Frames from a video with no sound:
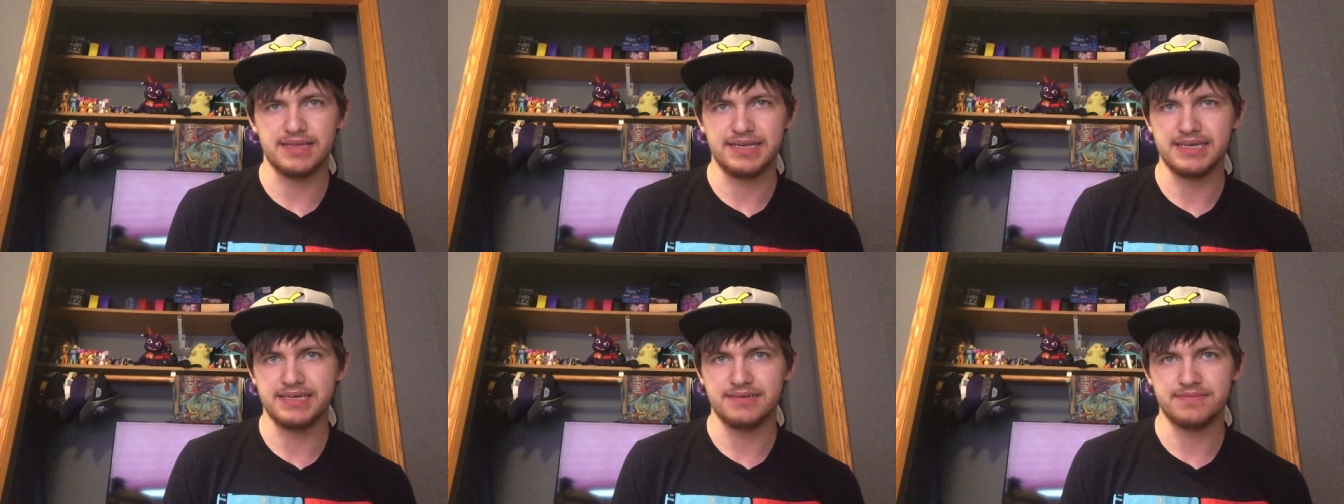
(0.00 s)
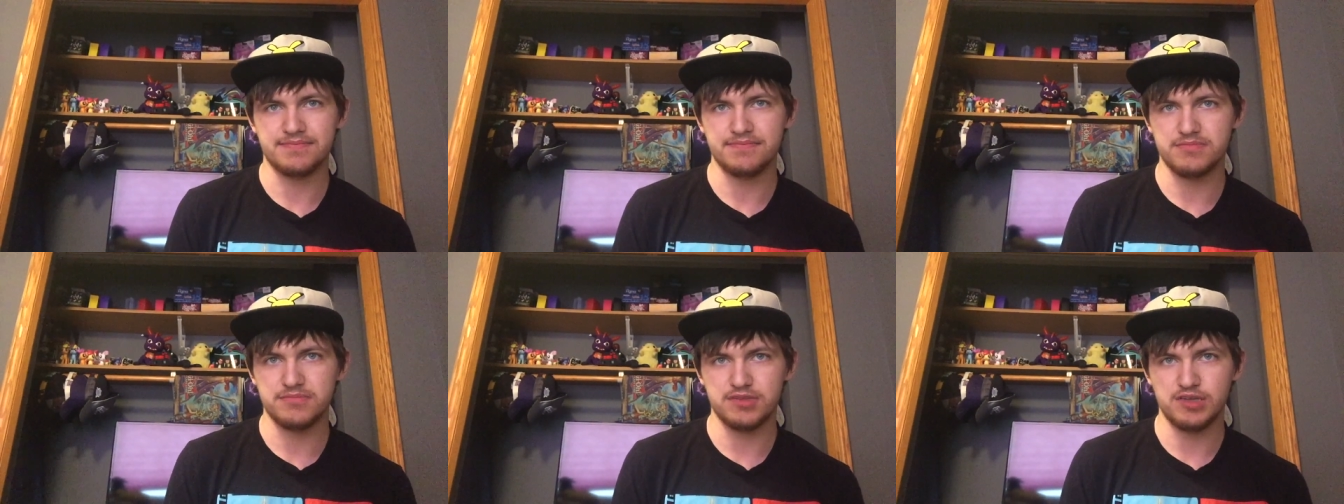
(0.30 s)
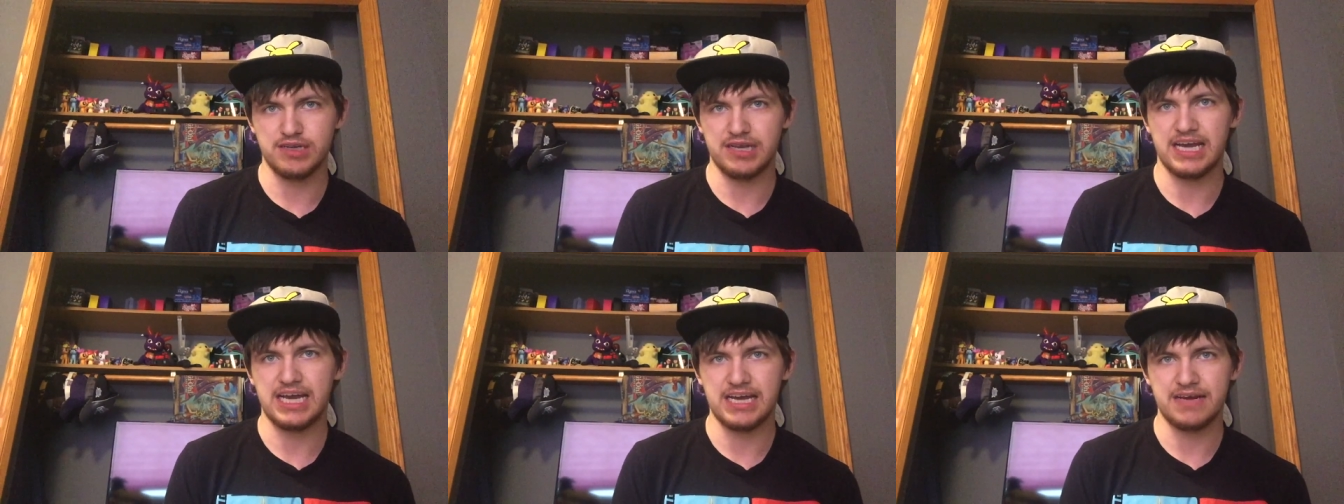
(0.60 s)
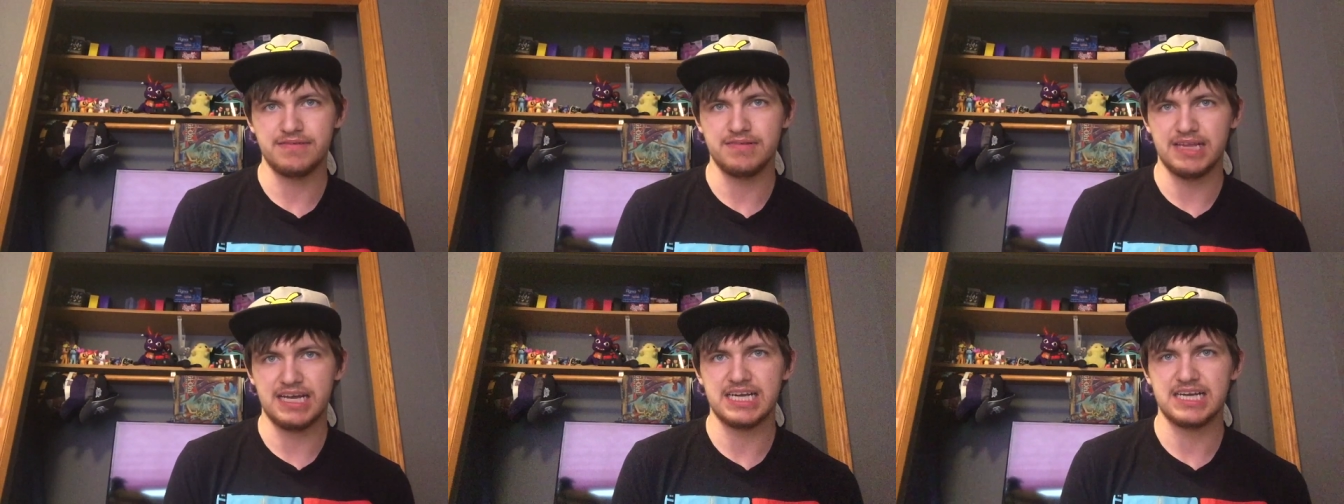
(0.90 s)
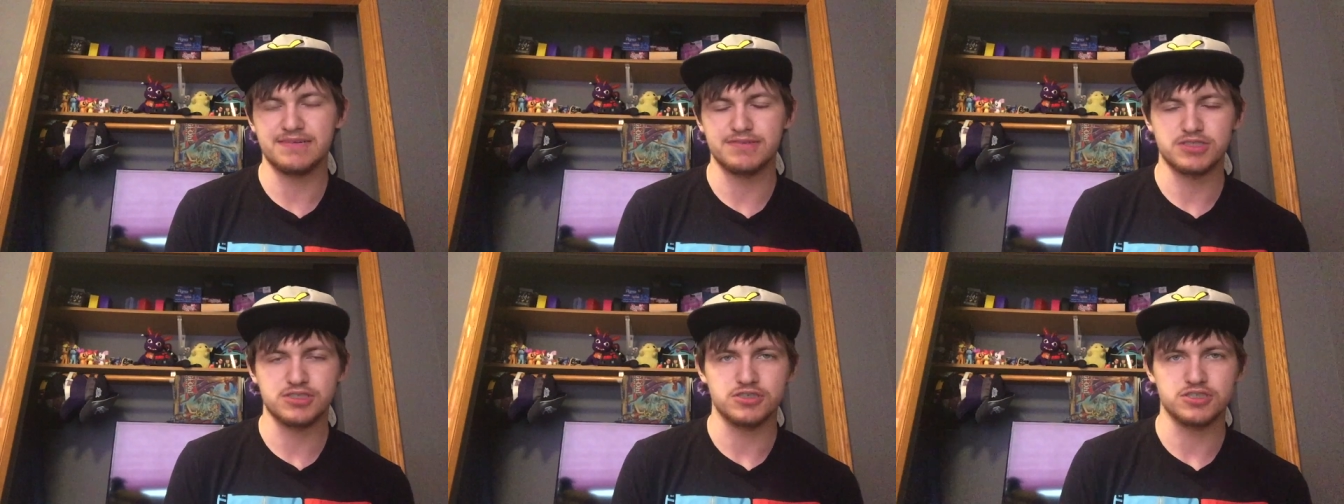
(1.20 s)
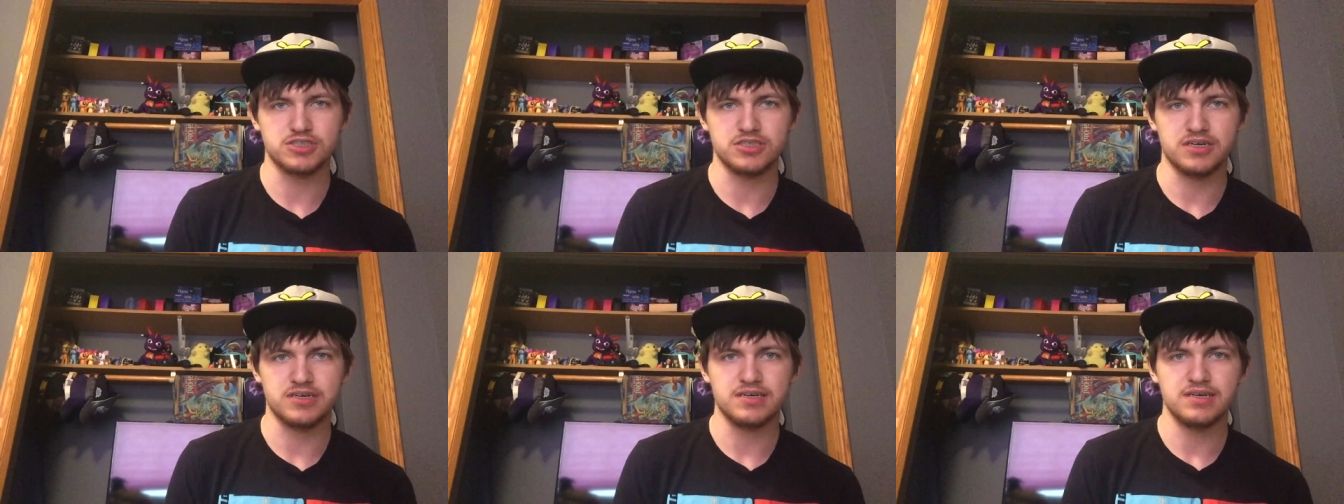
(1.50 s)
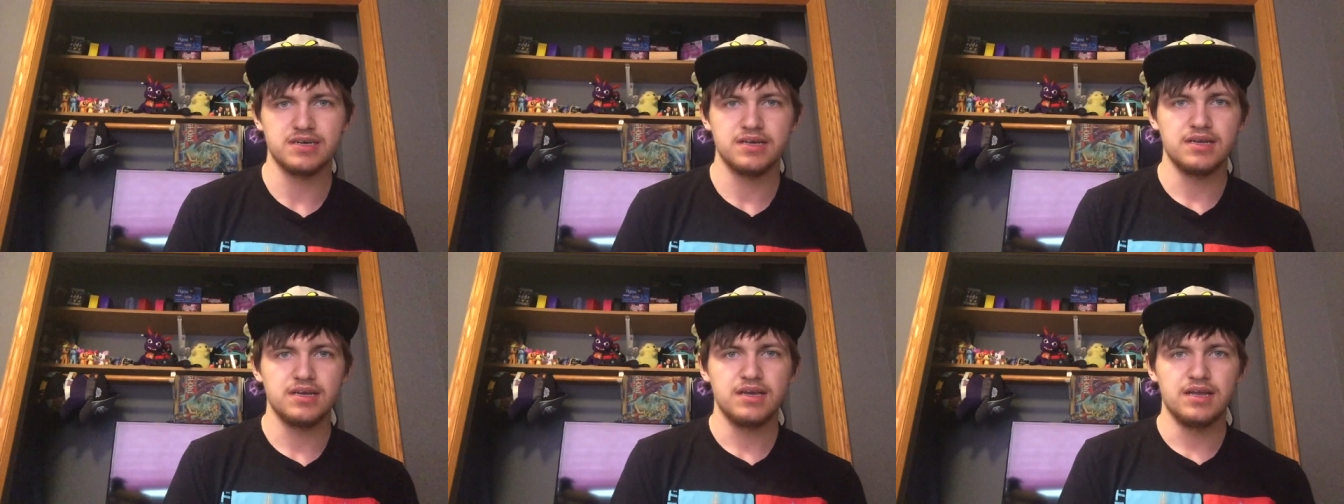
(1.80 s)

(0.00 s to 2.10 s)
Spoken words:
Like, do you have lack of a search card?